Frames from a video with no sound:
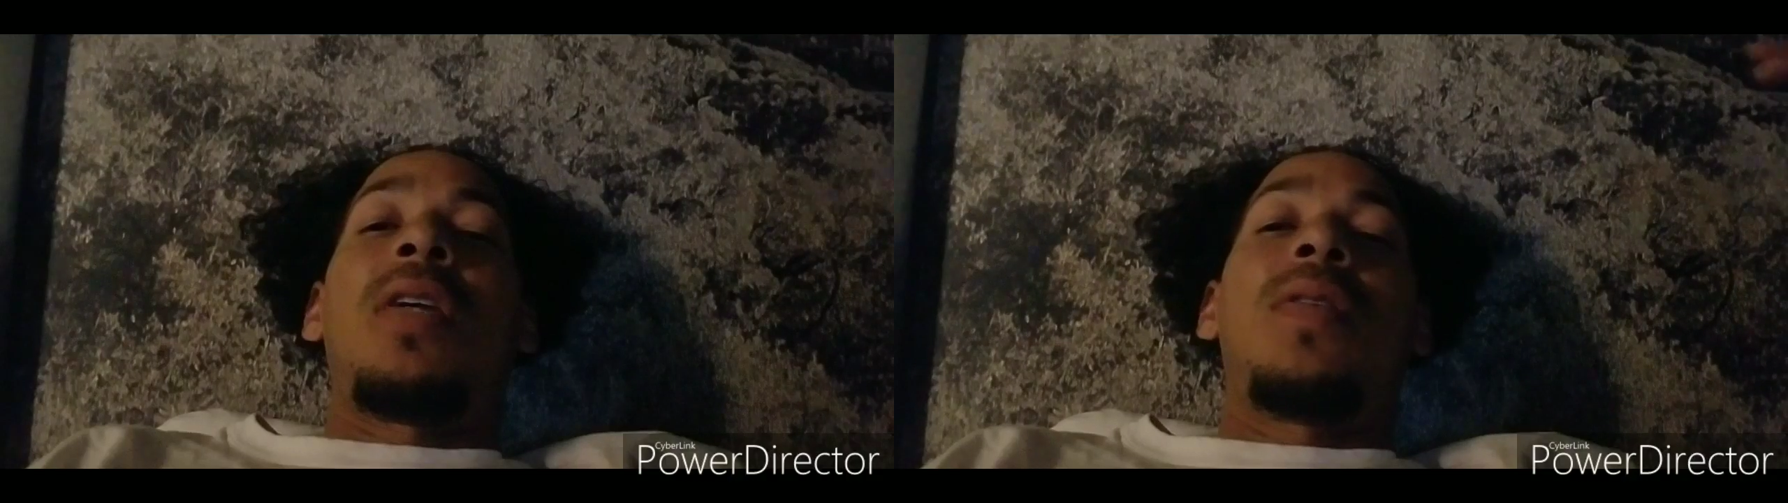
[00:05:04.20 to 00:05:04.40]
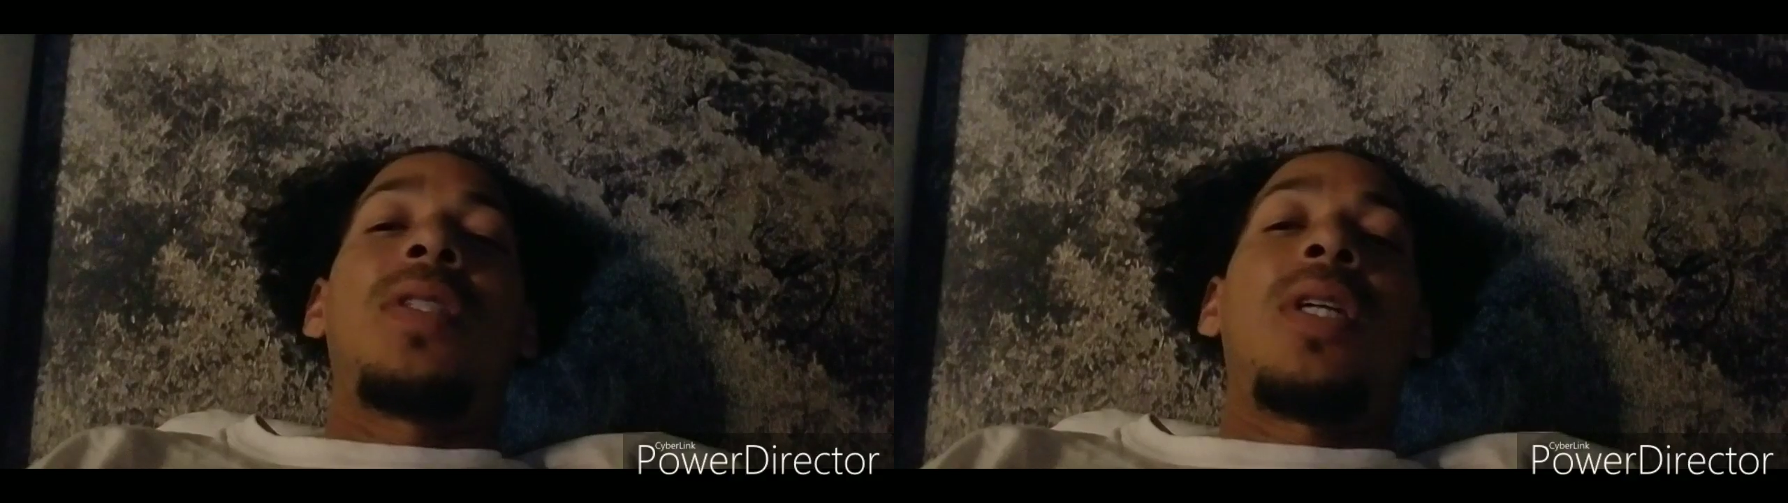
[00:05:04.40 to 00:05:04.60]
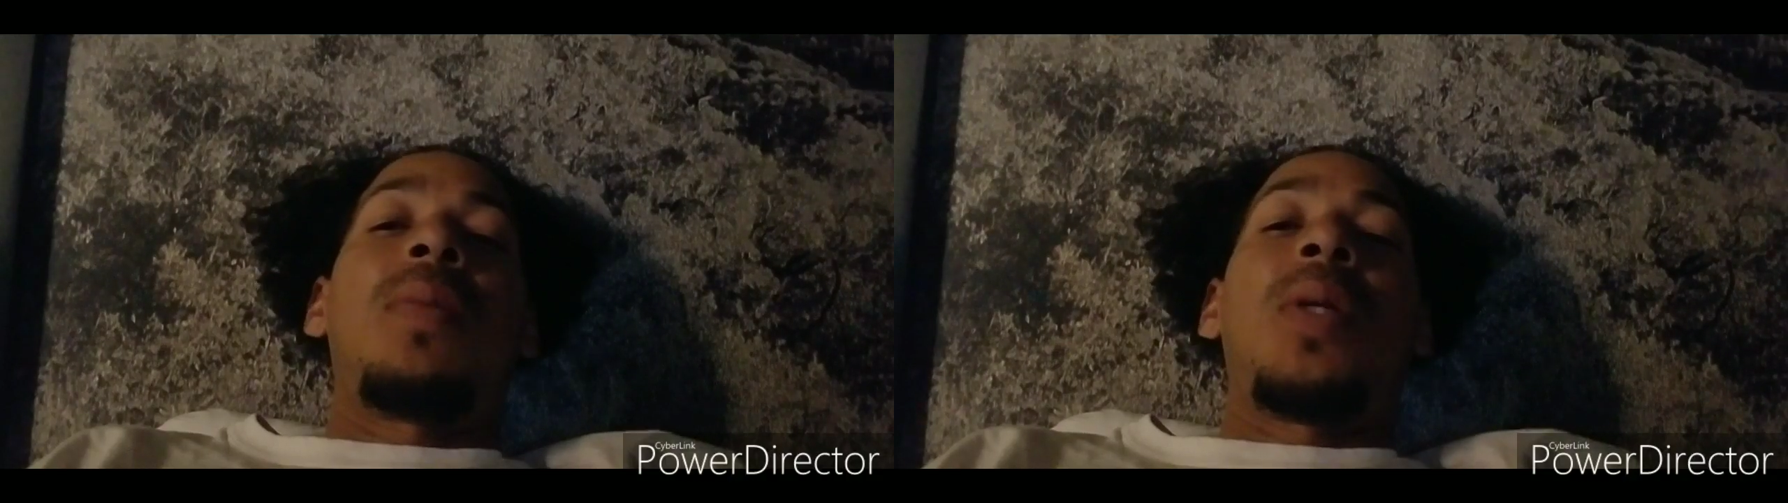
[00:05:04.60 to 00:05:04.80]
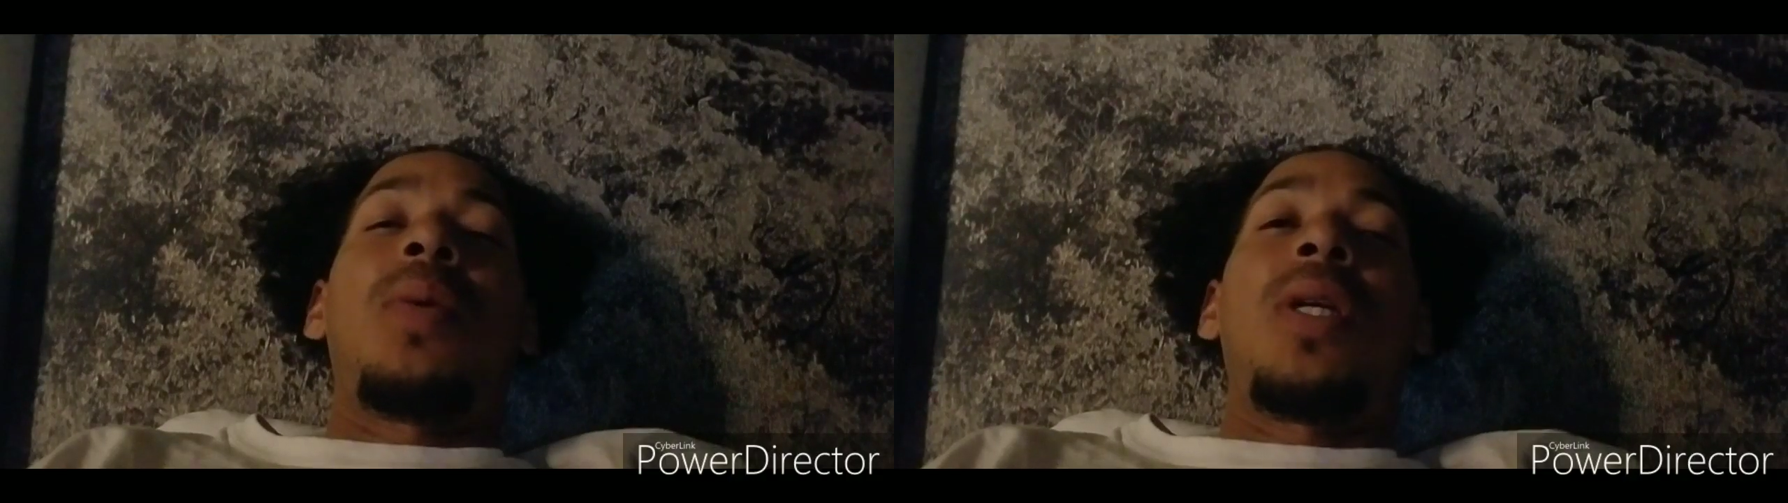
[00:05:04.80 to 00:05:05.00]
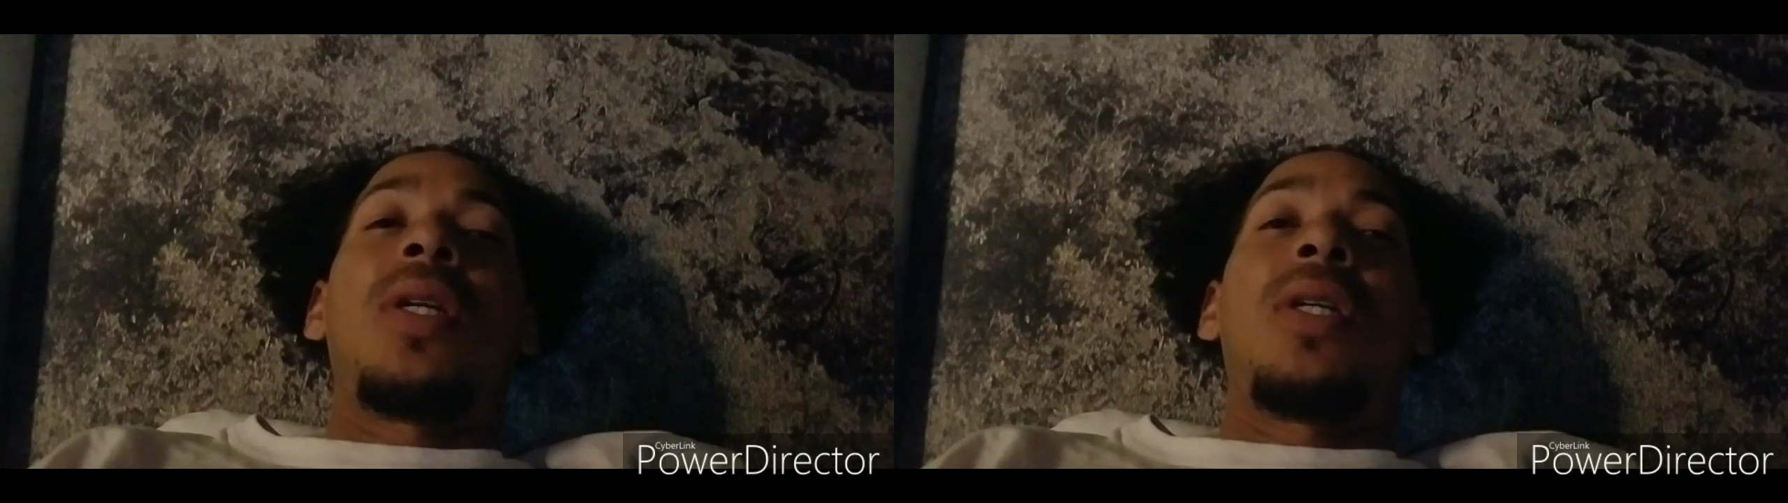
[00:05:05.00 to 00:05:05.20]
every time they
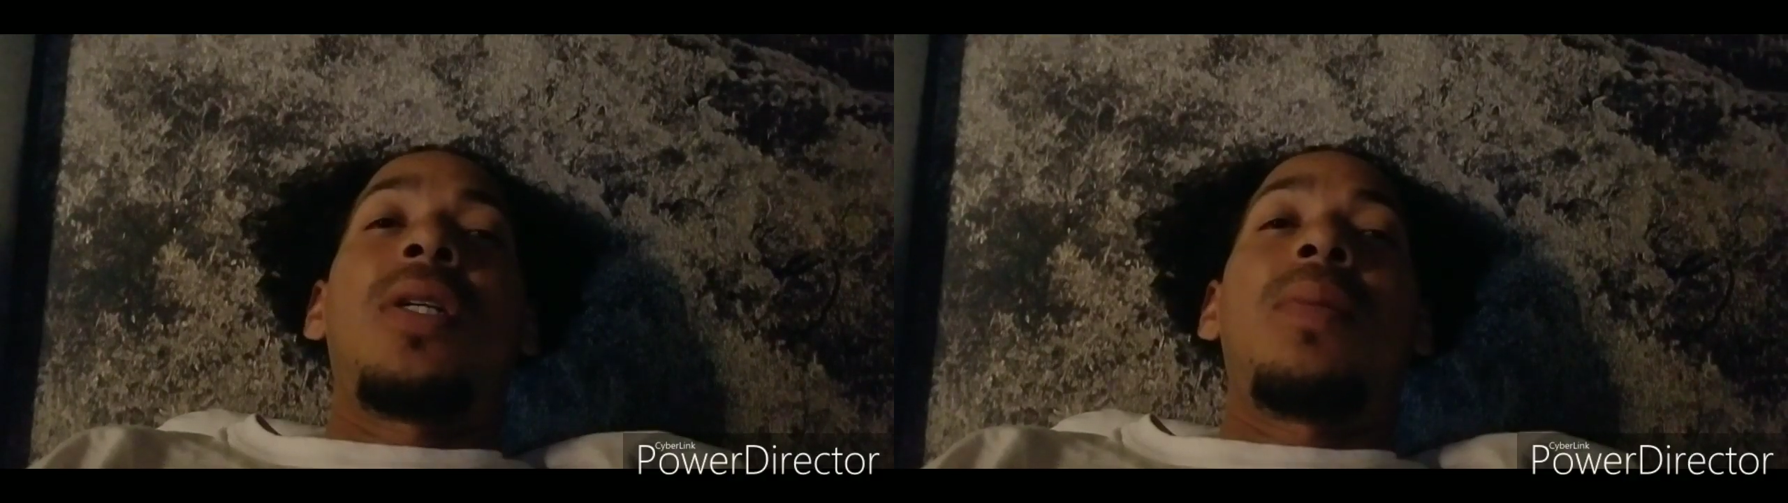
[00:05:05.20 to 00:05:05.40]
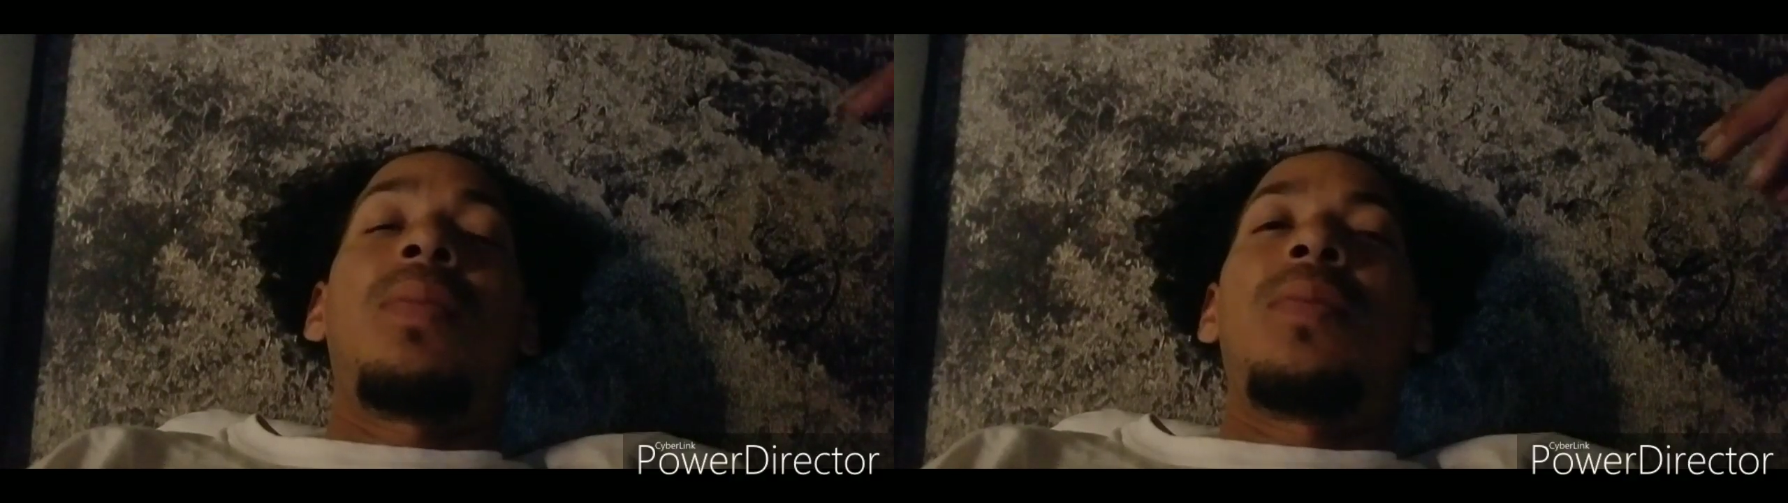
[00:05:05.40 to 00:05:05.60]
wake up,